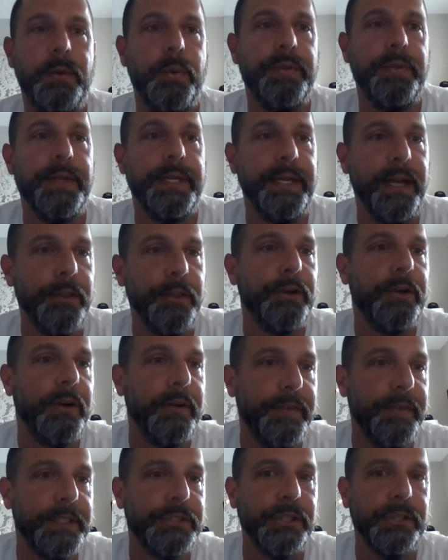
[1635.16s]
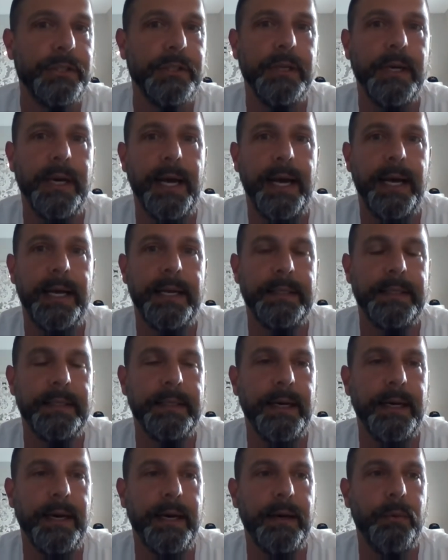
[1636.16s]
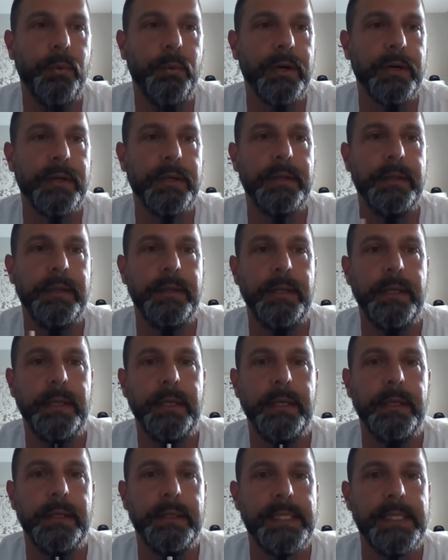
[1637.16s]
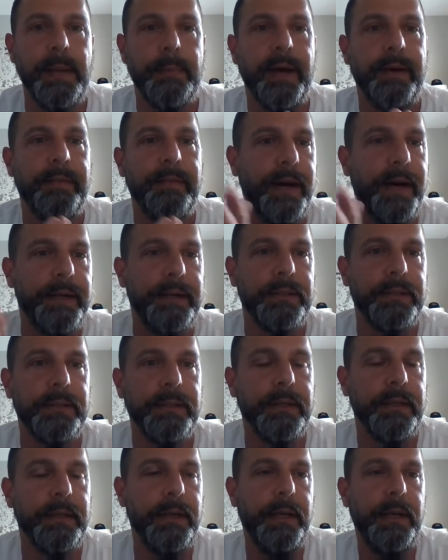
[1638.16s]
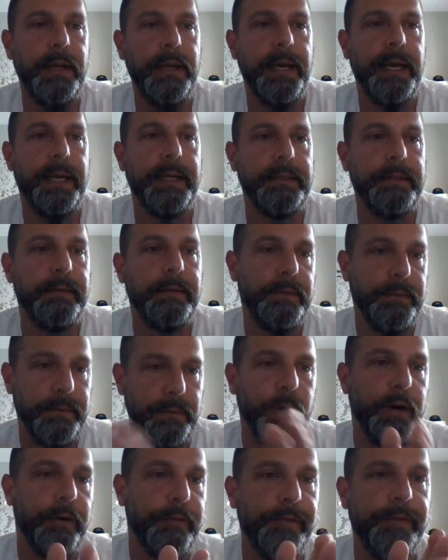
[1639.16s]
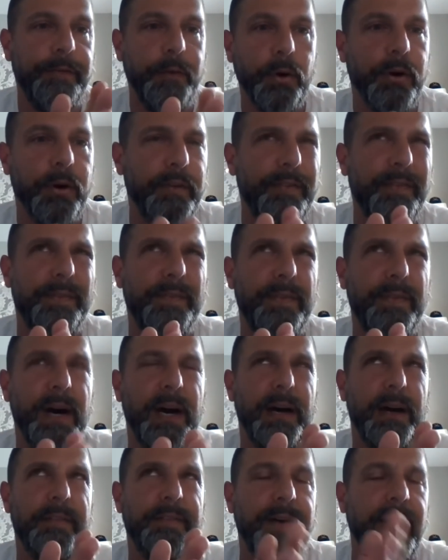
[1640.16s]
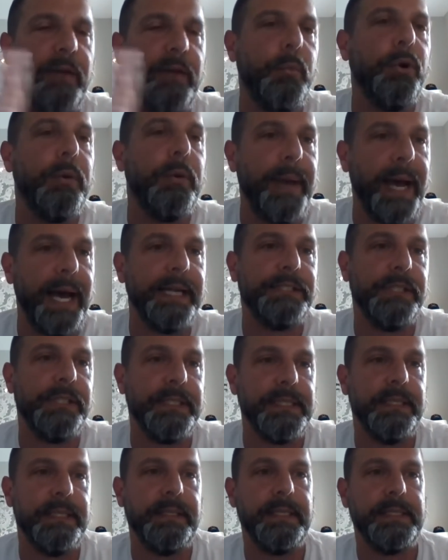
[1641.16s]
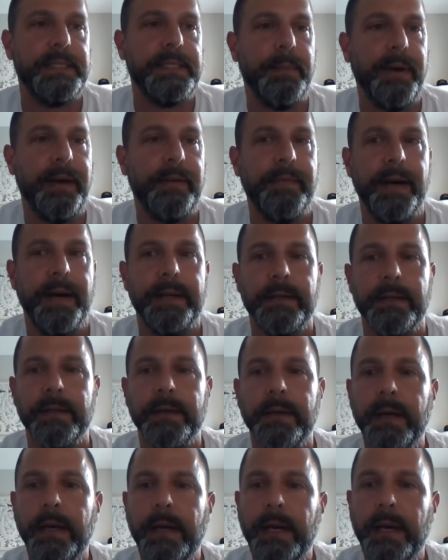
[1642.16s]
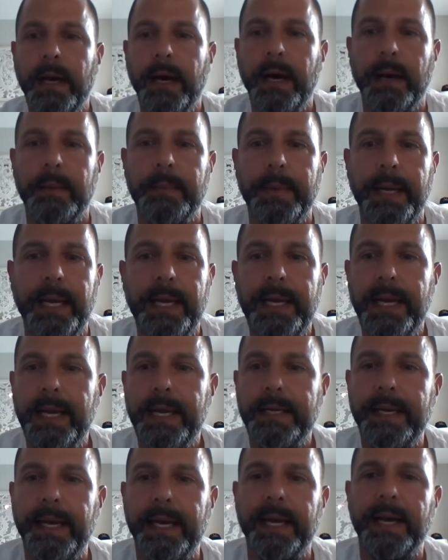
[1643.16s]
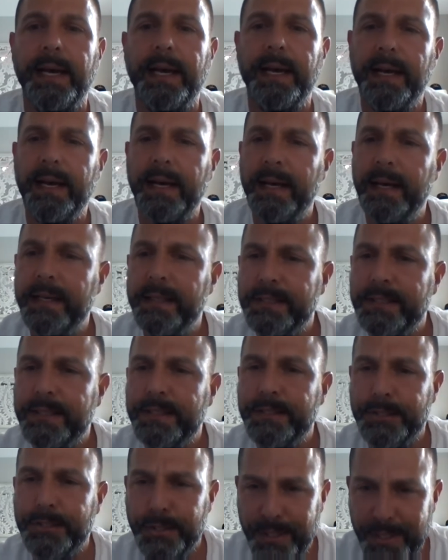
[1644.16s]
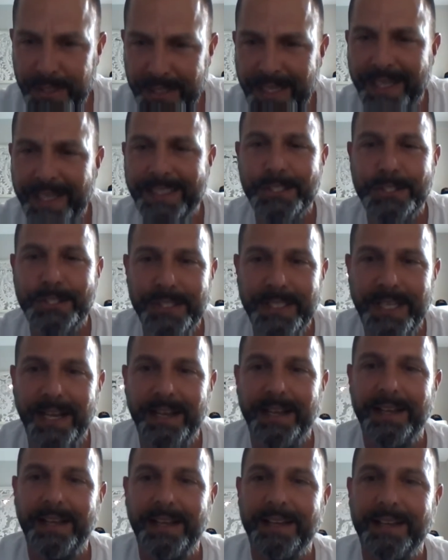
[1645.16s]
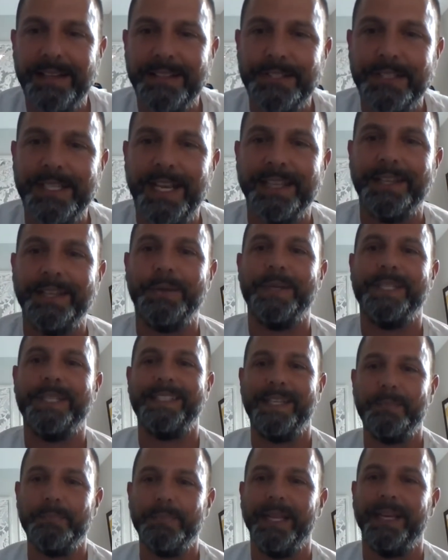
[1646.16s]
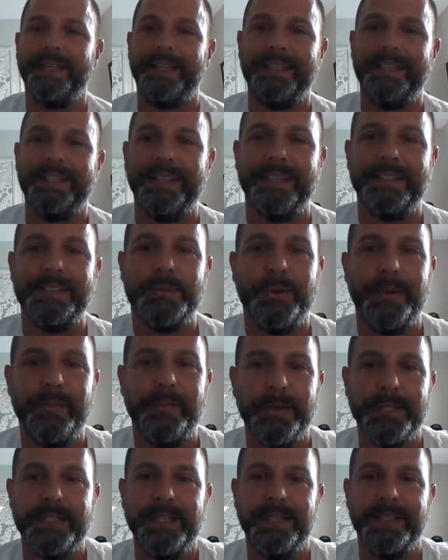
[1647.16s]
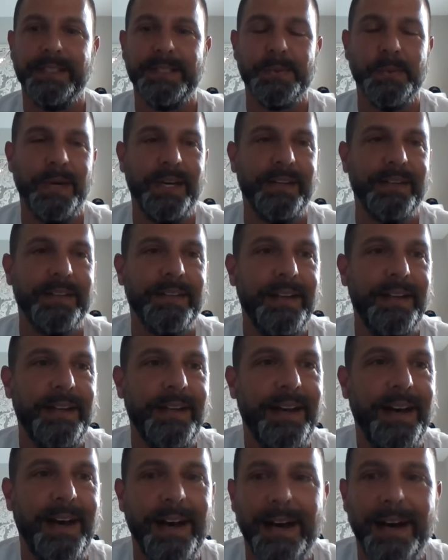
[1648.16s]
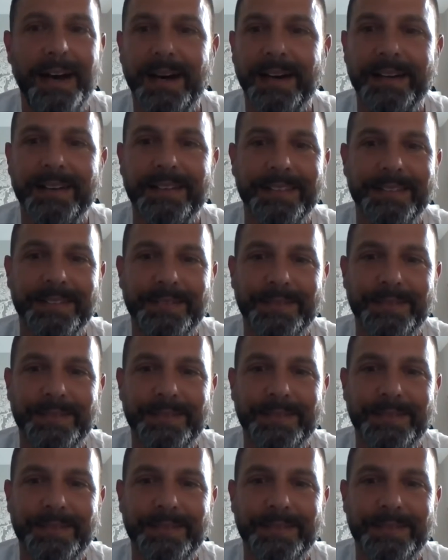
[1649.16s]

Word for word: with another official and uh, work the semifinal and well four uh, five more matches in the semifinal um, yeah, uh, tr- yes, Trezeguet, uh, Trezeguet did play in India in 2014 as well uh,